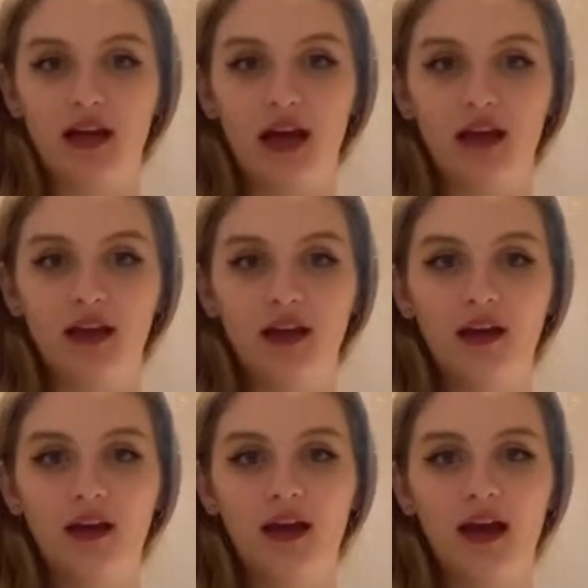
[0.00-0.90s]
day.
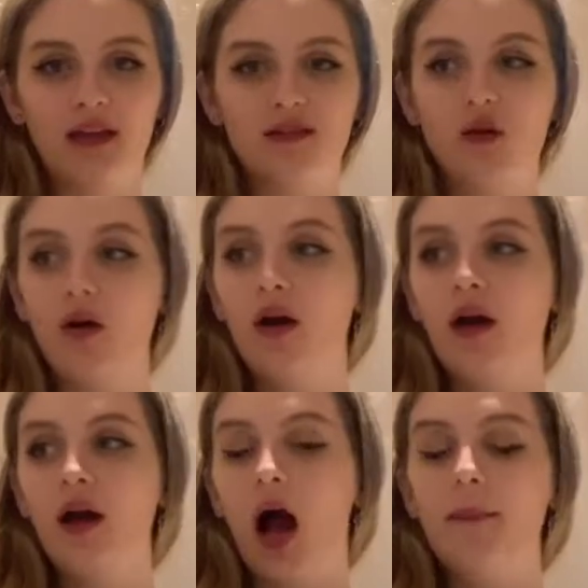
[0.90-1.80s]
It's not,
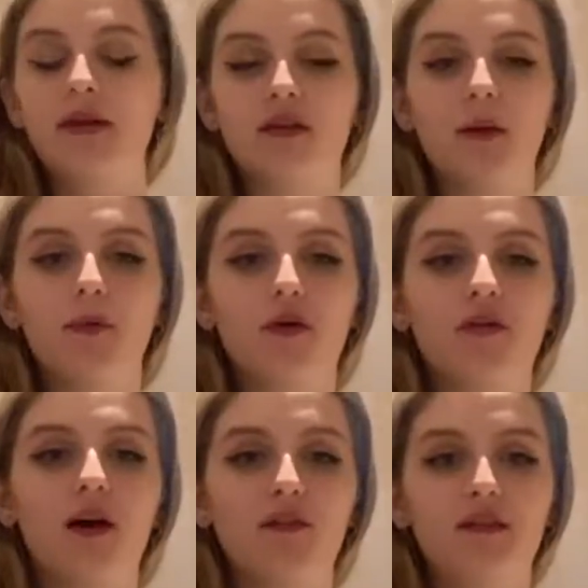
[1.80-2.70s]
I mean, don't put
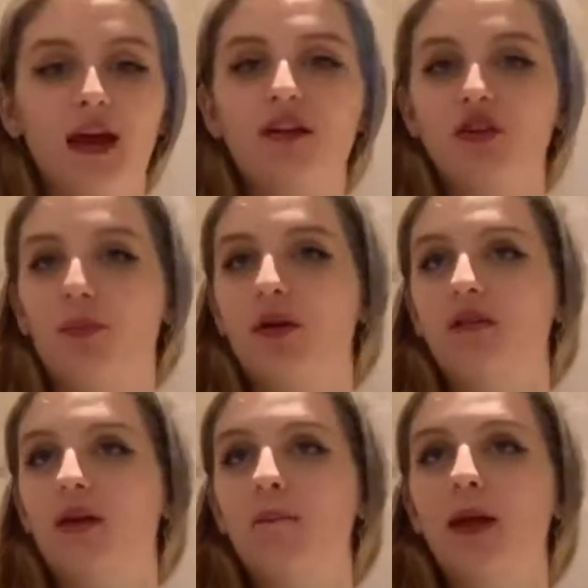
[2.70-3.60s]
yourself in danger,
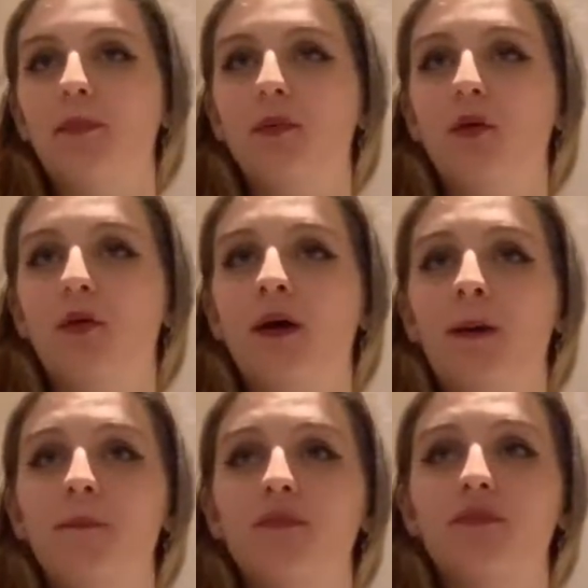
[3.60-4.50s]
because
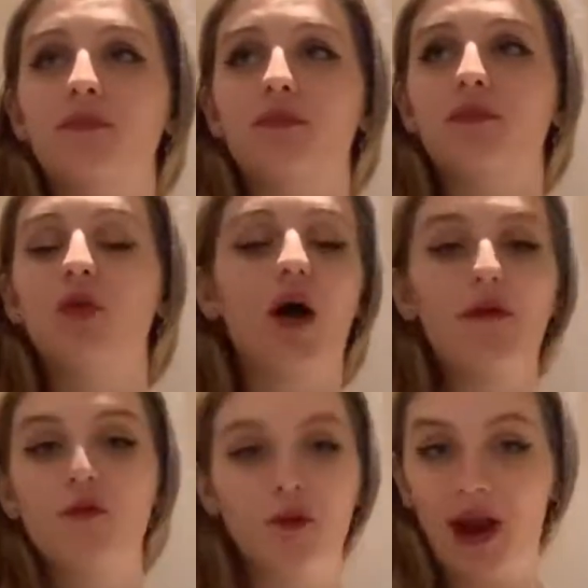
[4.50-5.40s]
not
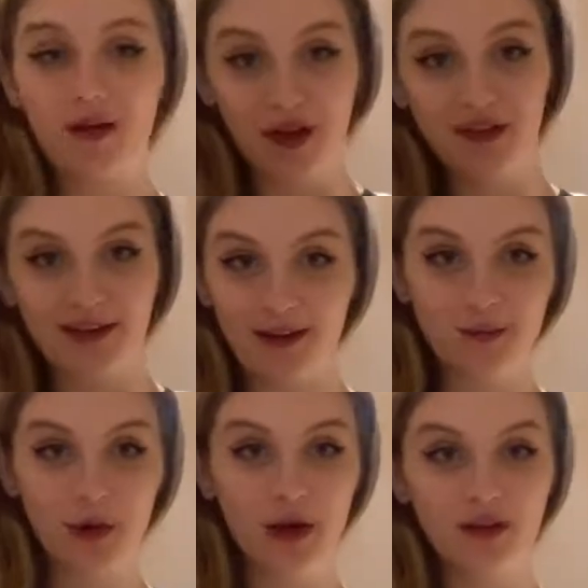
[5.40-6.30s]
everyone out there is a nice
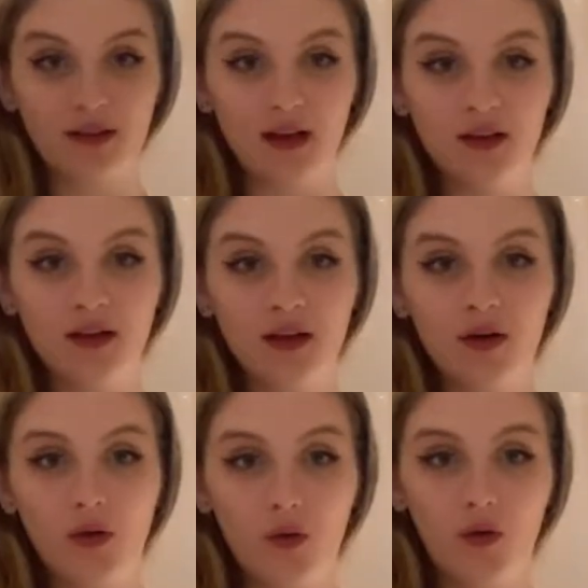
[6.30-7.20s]
person,
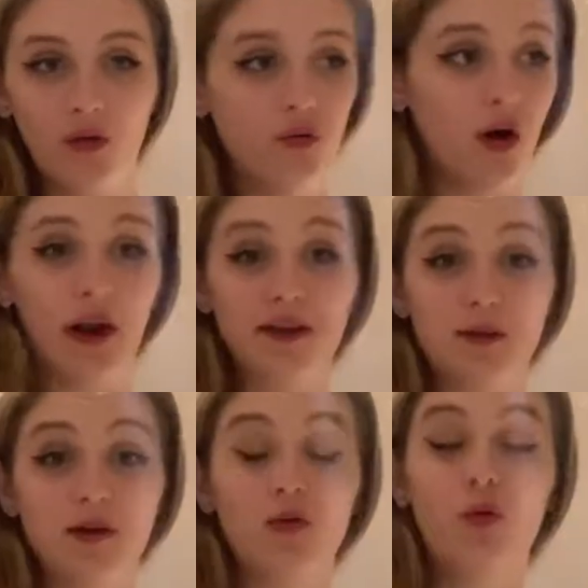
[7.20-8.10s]
or not a nice
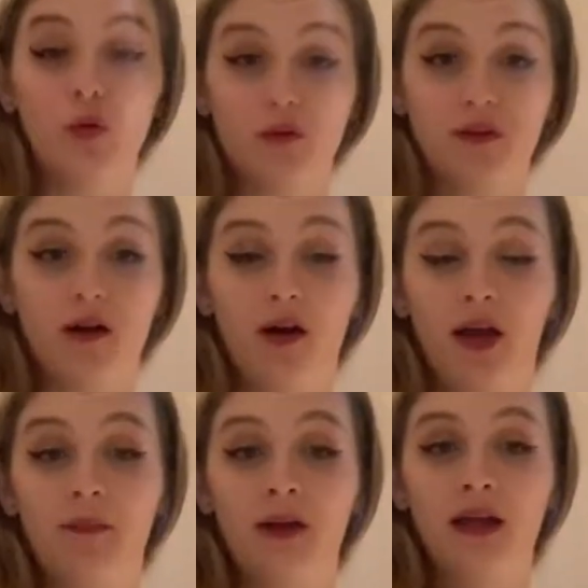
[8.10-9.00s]
person all of the
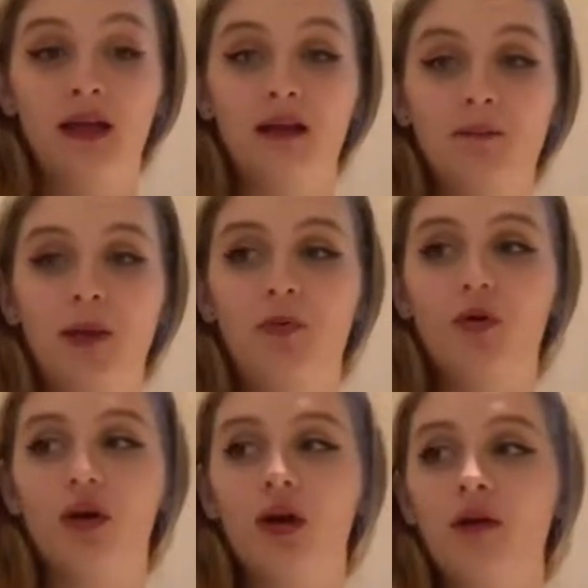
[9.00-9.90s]
time. People
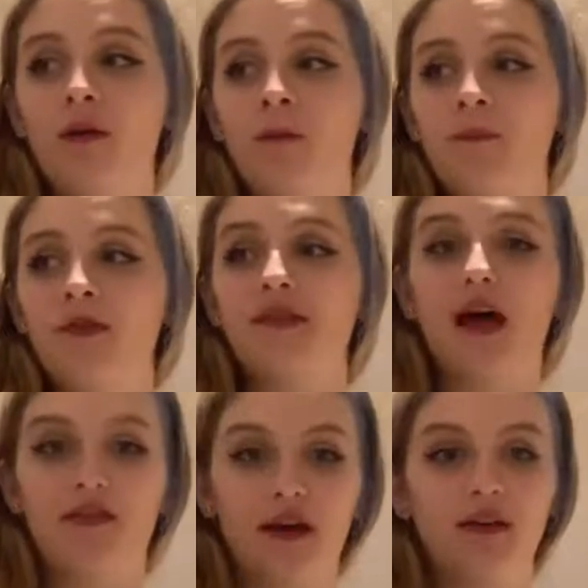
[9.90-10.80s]
can
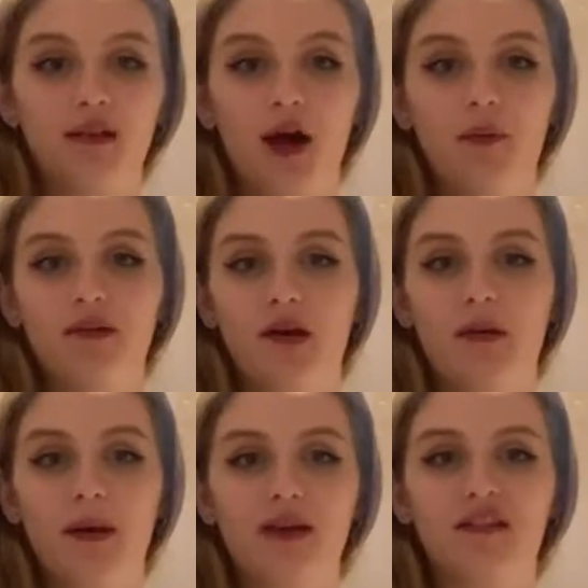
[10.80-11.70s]
set things up so it
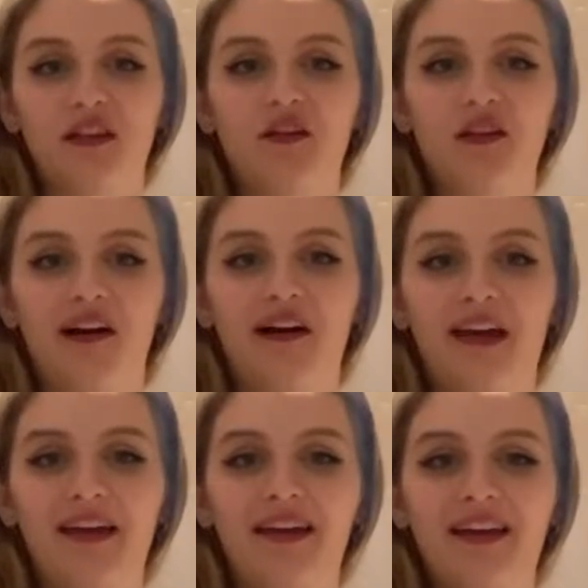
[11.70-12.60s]
makes it look
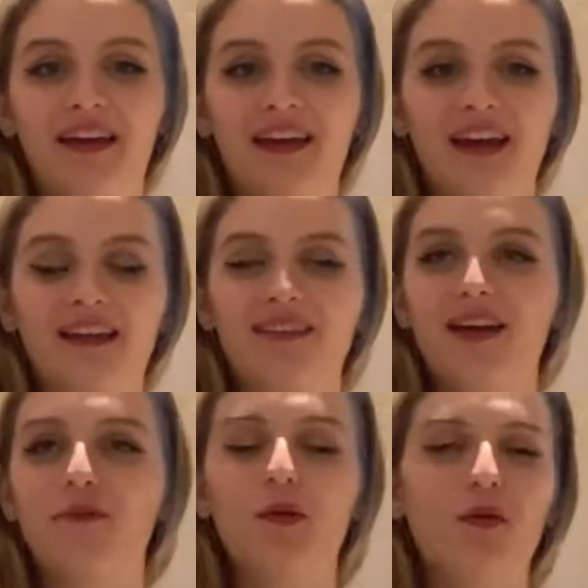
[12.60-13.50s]
like, it's
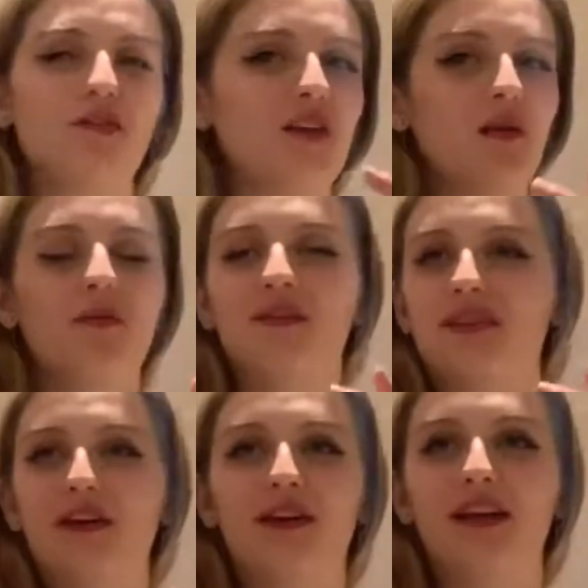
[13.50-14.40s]
like we watch so much
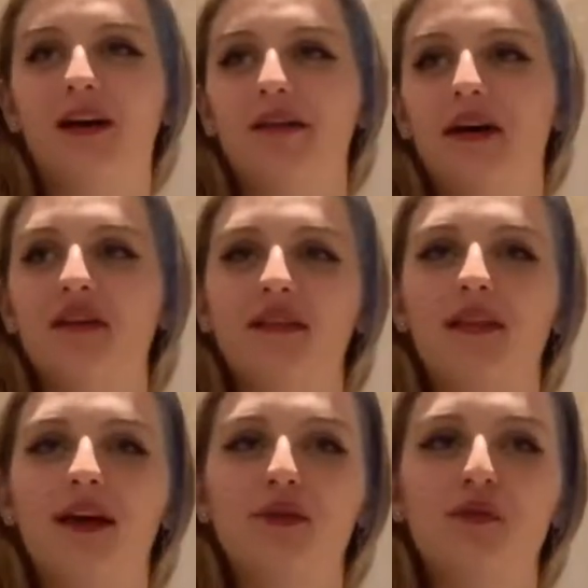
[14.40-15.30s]
TV nowadays, and
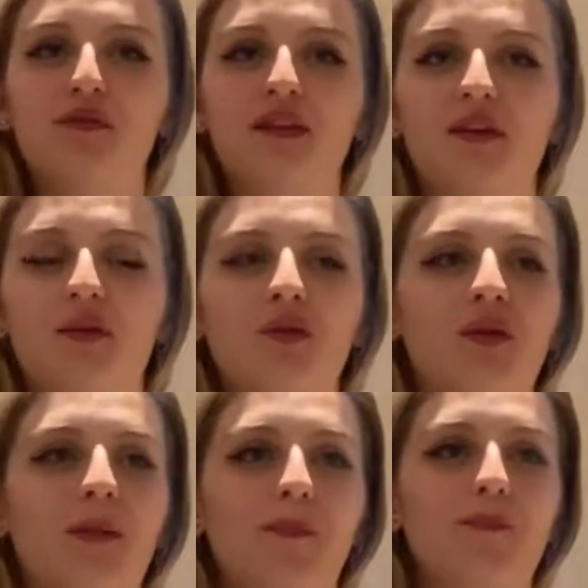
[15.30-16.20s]
like we've seen it
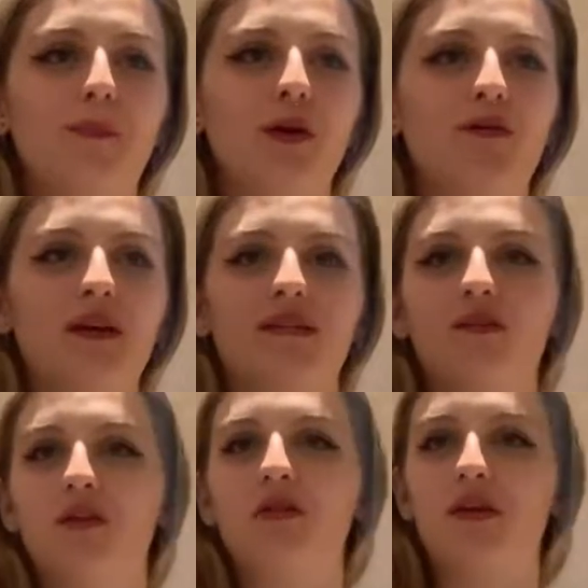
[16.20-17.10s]
on movies and
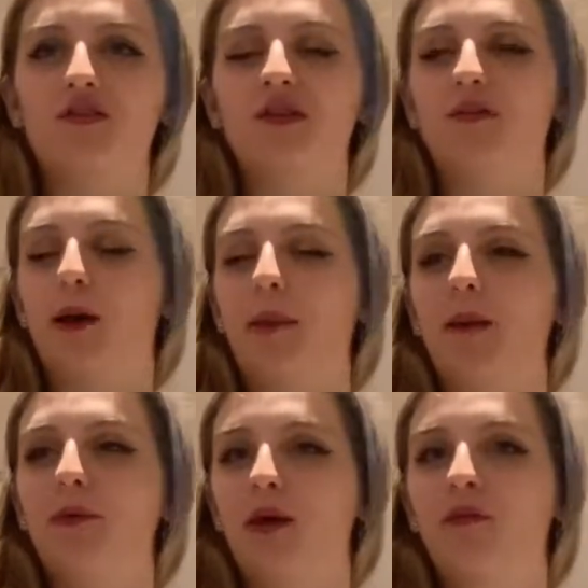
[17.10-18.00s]
documentaries where
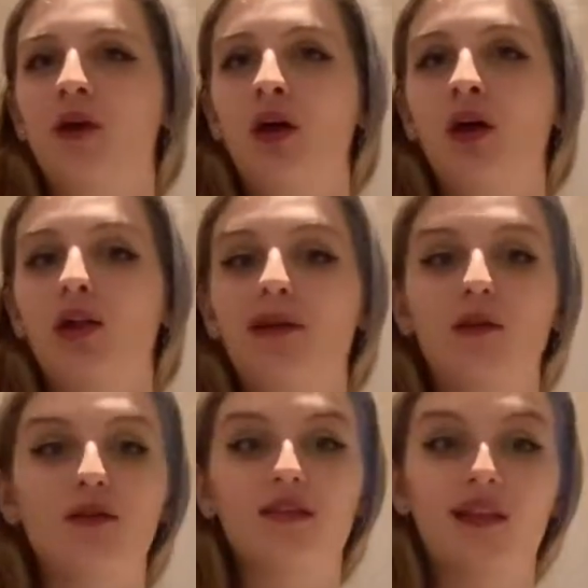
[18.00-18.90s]
people have
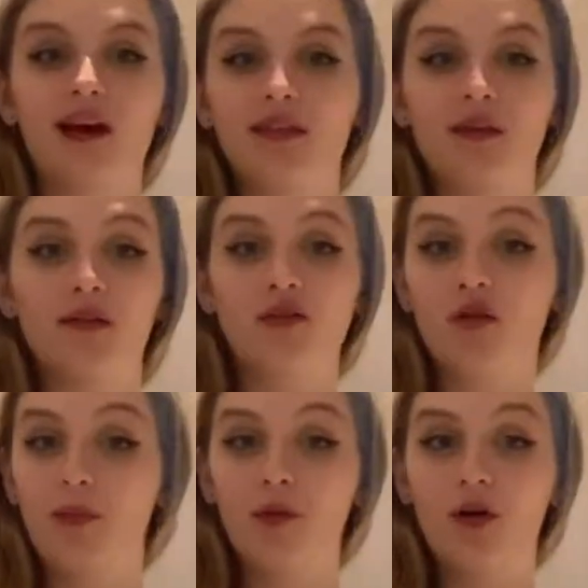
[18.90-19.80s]
looked like they're in
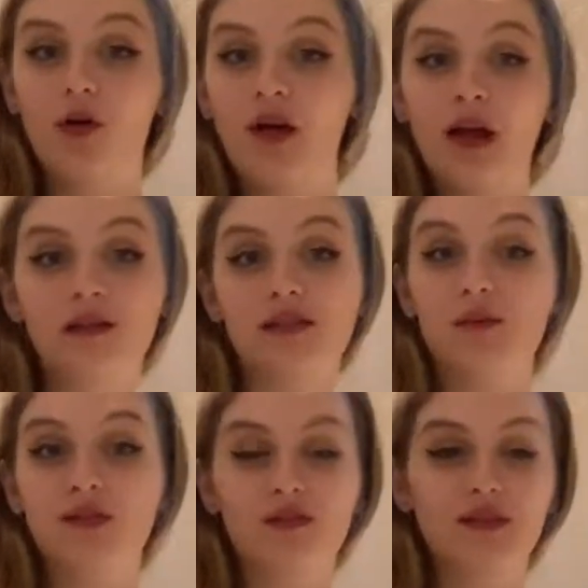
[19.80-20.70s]
trouble,
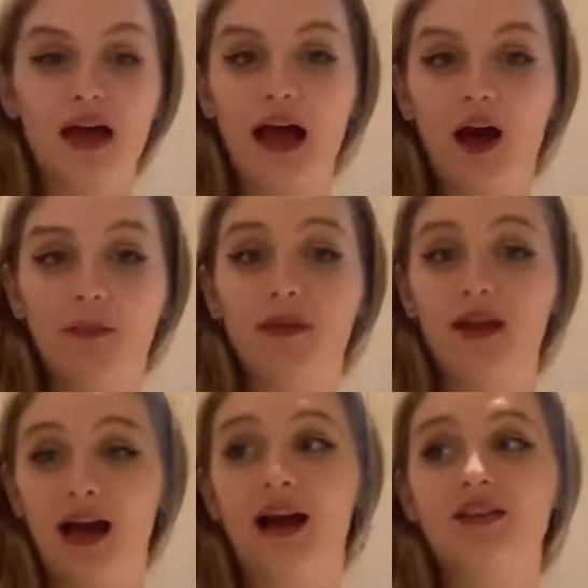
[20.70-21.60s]
someone's gone to help, and
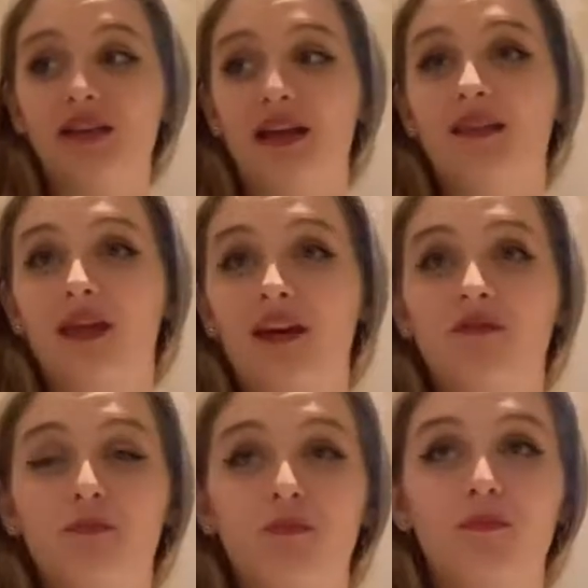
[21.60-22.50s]
then actually they've